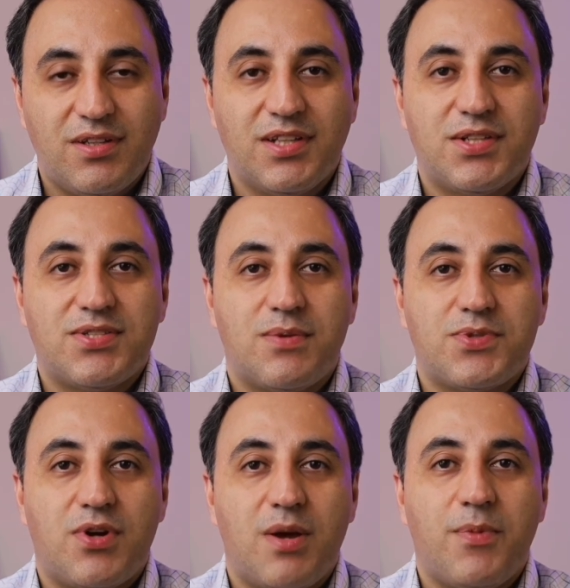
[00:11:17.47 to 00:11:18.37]
click the
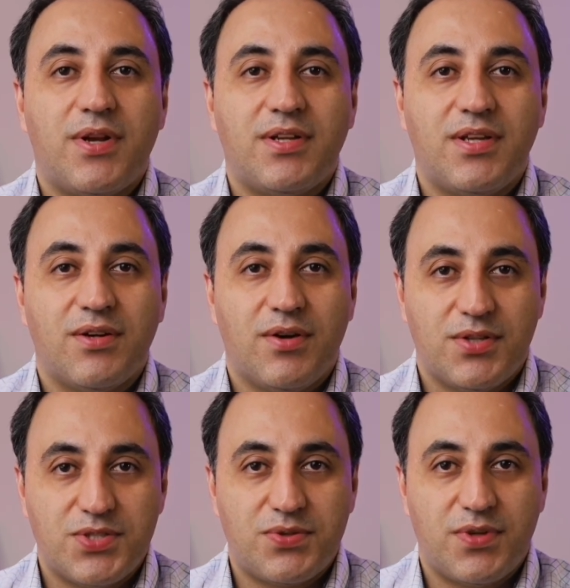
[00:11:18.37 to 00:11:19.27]
subscribe button here on
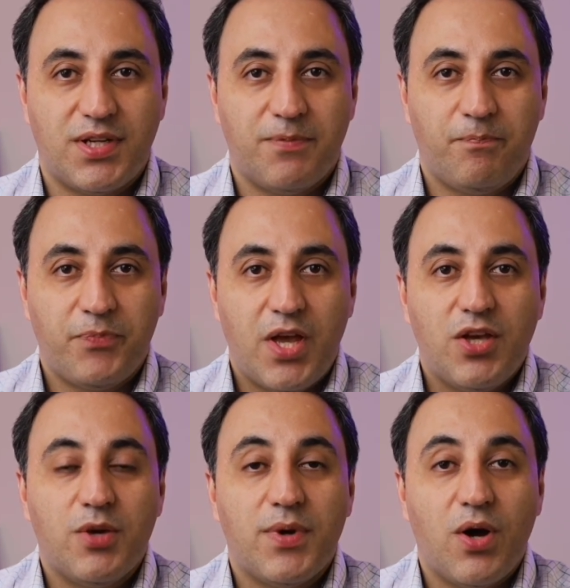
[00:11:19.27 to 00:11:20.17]
the screen.
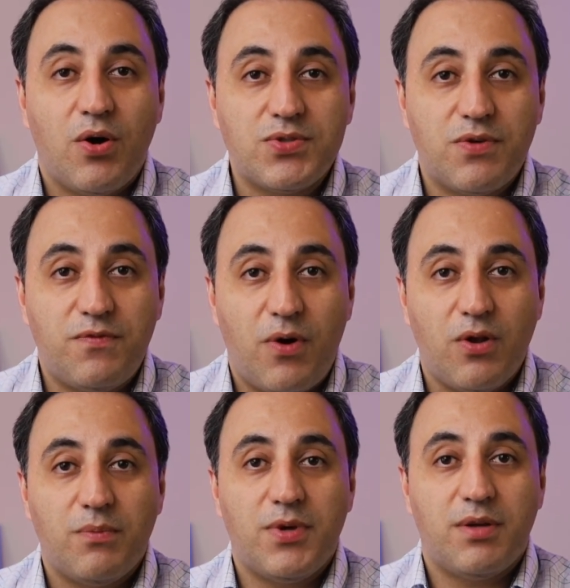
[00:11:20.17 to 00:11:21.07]
You may also
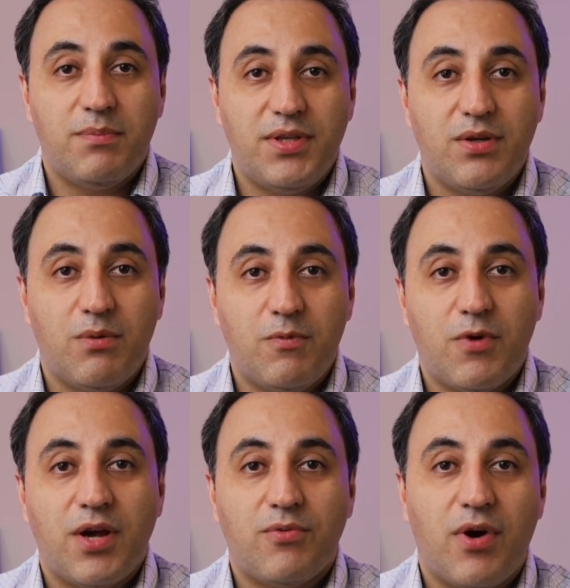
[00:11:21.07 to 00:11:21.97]
follow me on Medium,
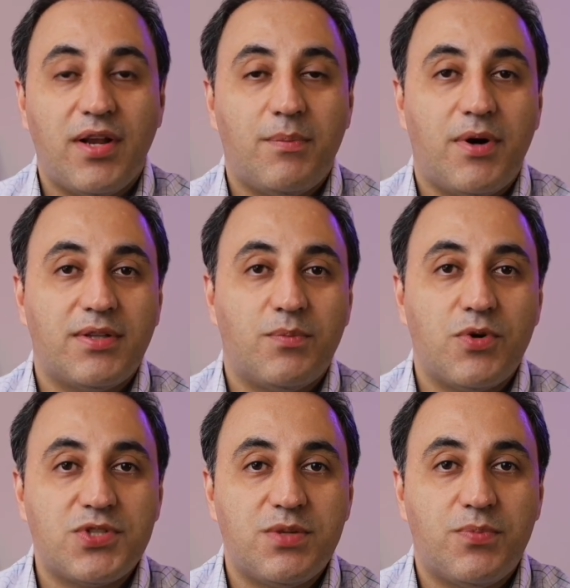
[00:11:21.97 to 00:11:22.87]
where I write about the
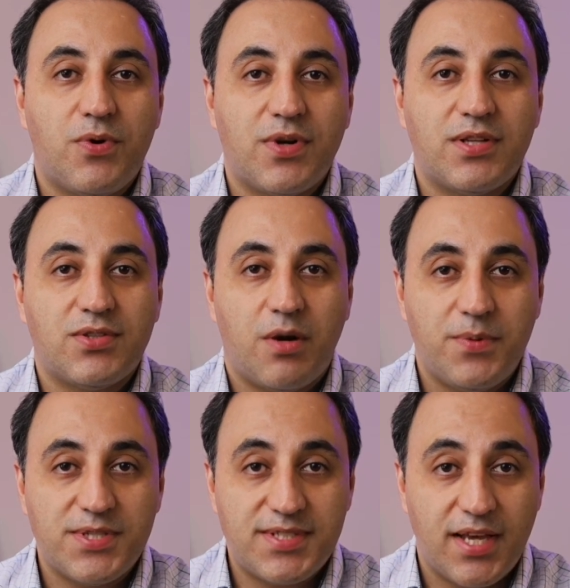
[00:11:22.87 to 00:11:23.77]
most important
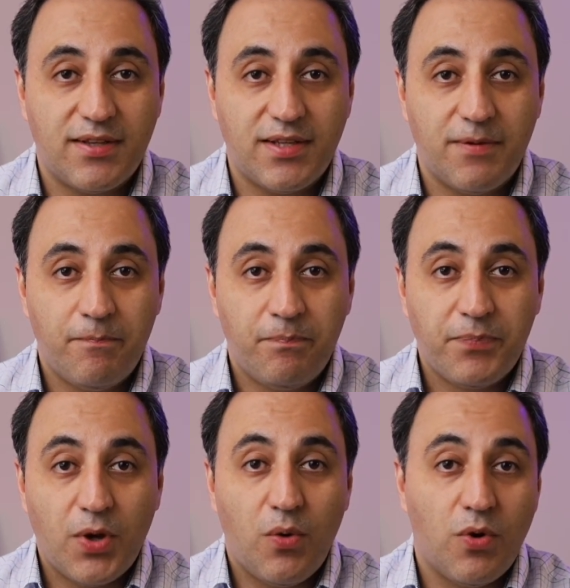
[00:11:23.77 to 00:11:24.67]
topics daily,
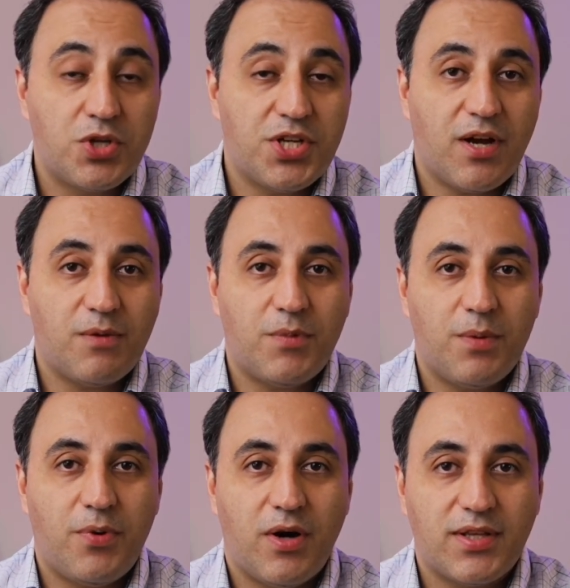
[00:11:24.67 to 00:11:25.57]
or check out my
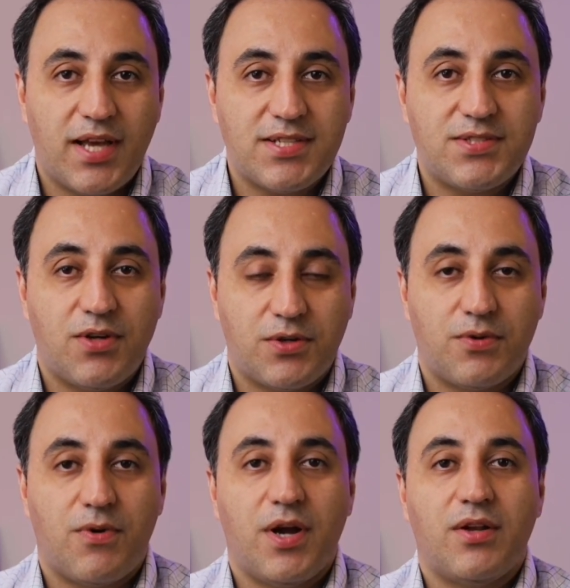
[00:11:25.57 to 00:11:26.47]
podcast,
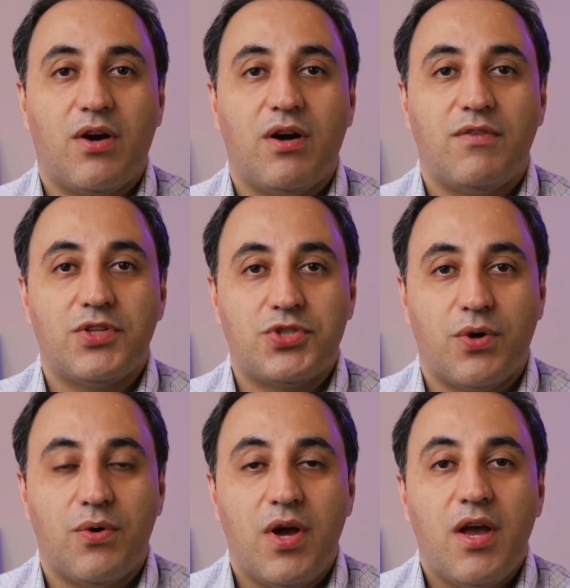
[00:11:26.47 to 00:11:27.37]
Dr. Ryan Alva
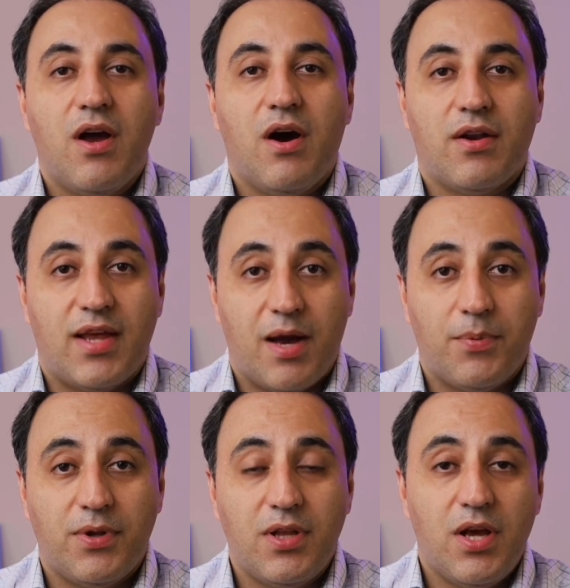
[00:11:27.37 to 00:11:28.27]
Show, on
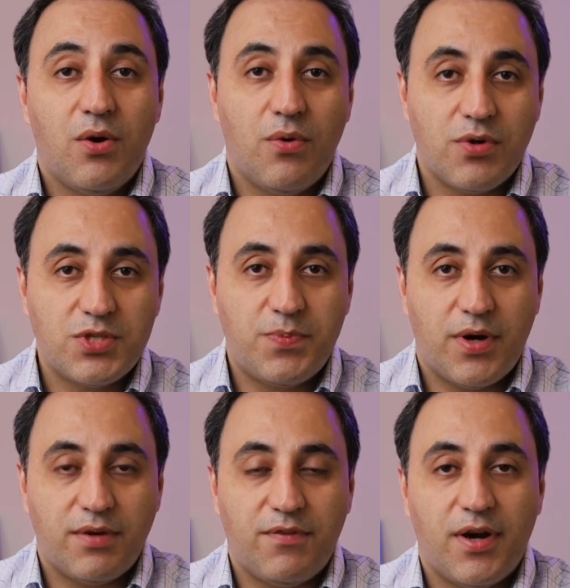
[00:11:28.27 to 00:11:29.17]
Apple or
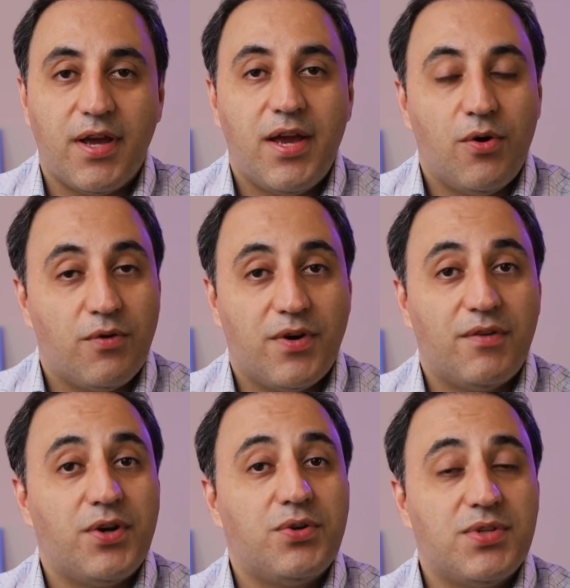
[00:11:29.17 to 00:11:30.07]
Spotify, or
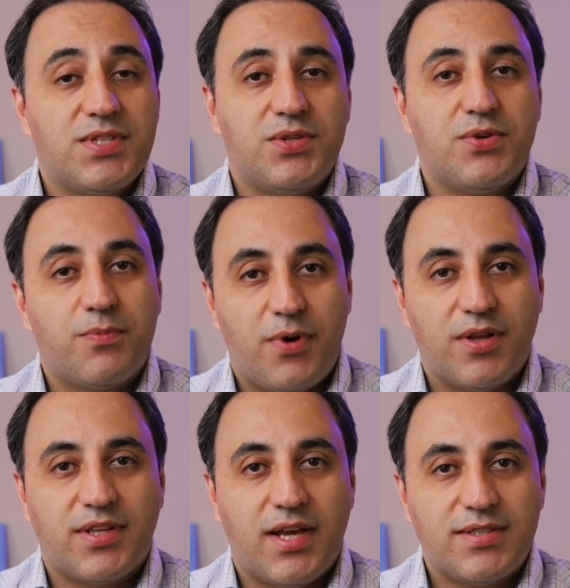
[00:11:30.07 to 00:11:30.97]
wherever you listen to your
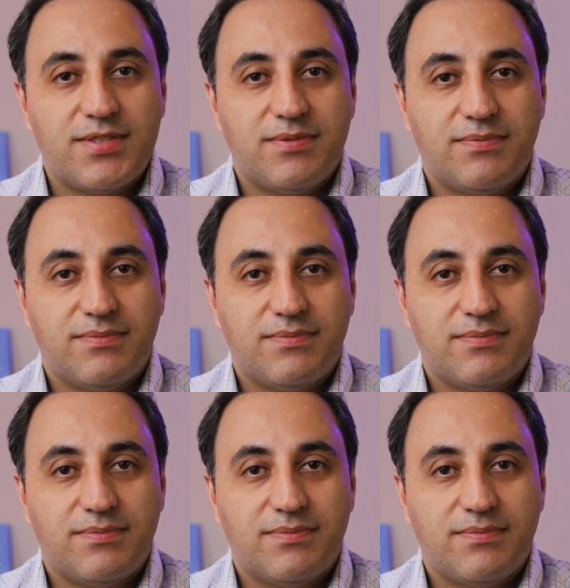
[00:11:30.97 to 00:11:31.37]
podcast.